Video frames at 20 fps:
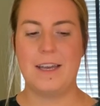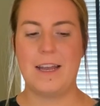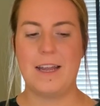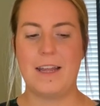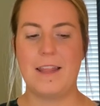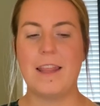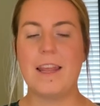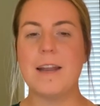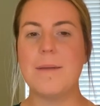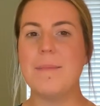
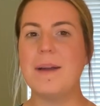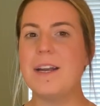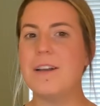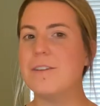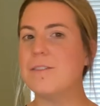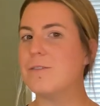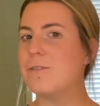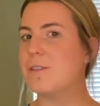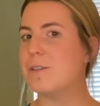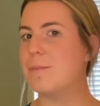And then I might
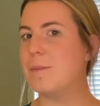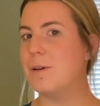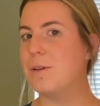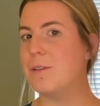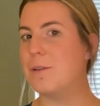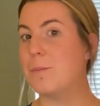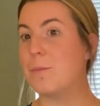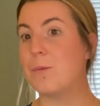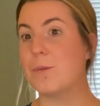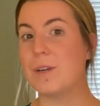also smell
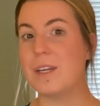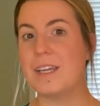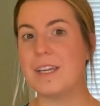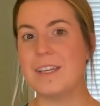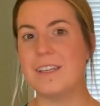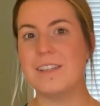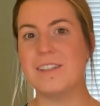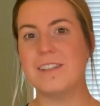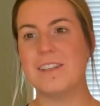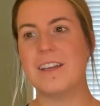the
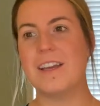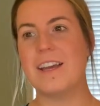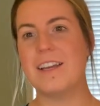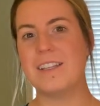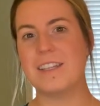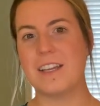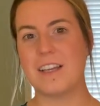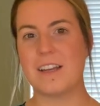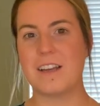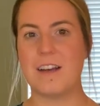breeze
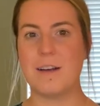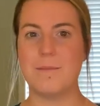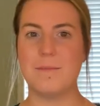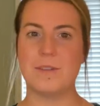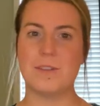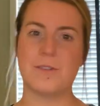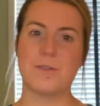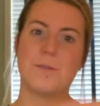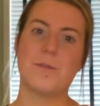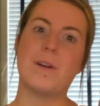as it
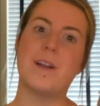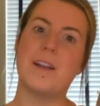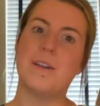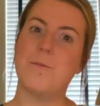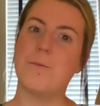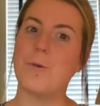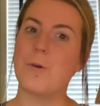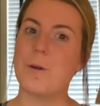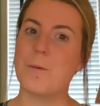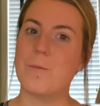comes through on a
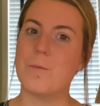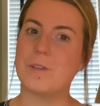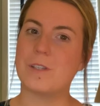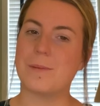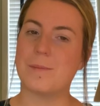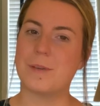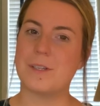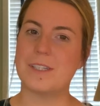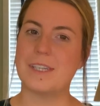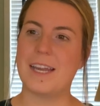warm
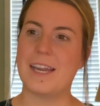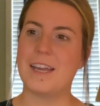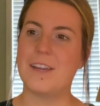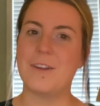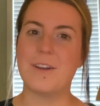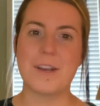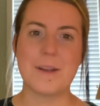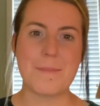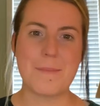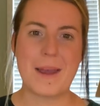summer day. You
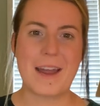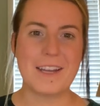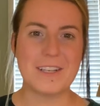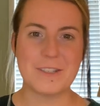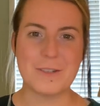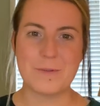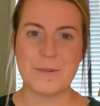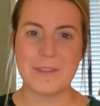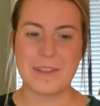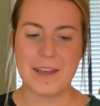can
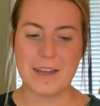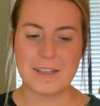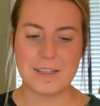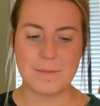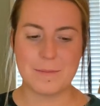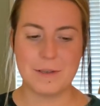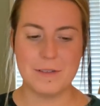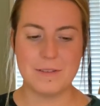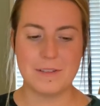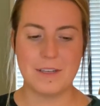imagine what that
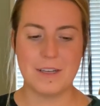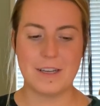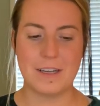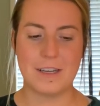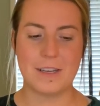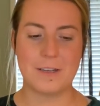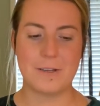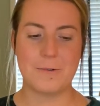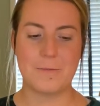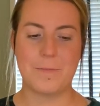smells
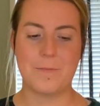like.